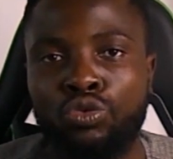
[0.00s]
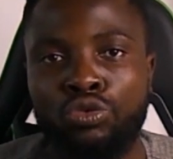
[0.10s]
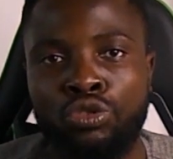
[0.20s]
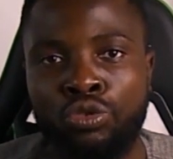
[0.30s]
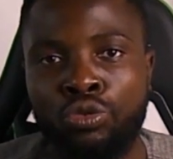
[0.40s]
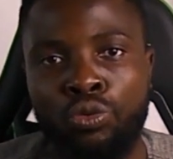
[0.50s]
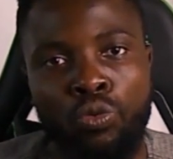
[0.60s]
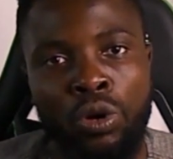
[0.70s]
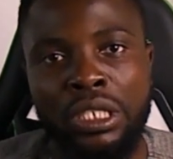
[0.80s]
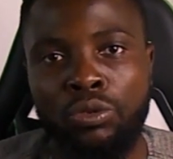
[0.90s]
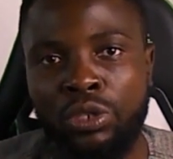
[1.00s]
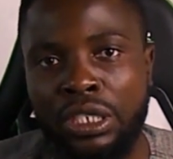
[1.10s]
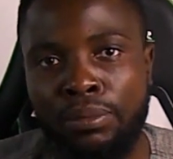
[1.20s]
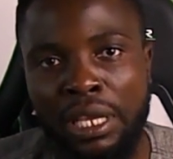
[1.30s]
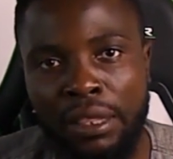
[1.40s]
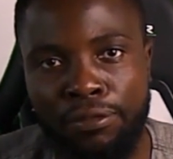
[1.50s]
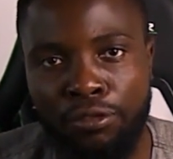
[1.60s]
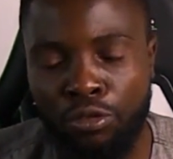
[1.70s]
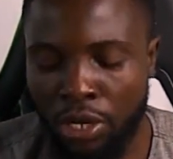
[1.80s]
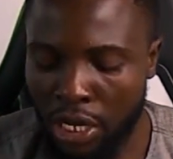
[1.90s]
to do what was
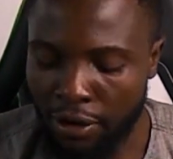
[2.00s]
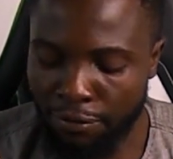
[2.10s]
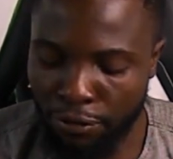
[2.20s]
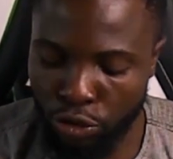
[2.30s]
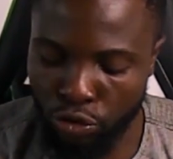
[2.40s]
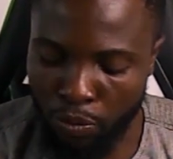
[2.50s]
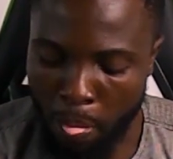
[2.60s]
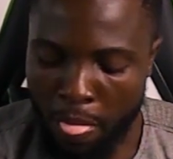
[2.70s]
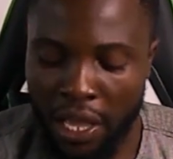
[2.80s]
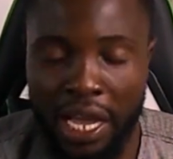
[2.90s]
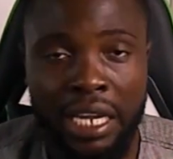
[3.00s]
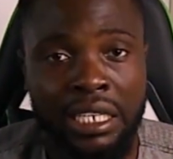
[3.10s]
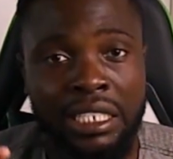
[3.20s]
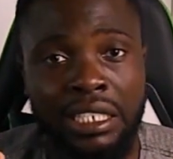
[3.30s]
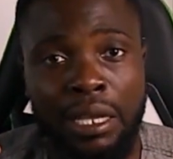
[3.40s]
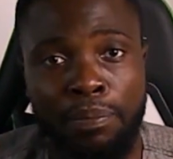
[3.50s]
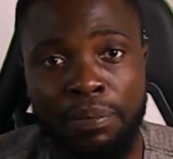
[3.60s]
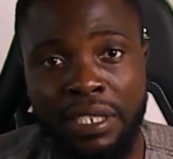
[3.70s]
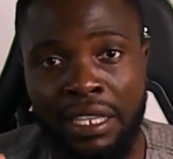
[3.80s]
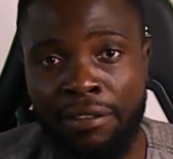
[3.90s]
meaningful for you. And the
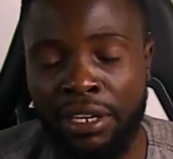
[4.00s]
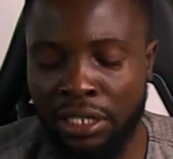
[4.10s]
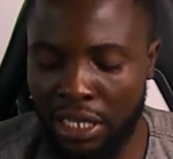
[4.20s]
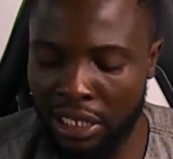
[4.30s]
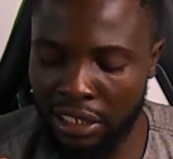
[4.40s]
step 7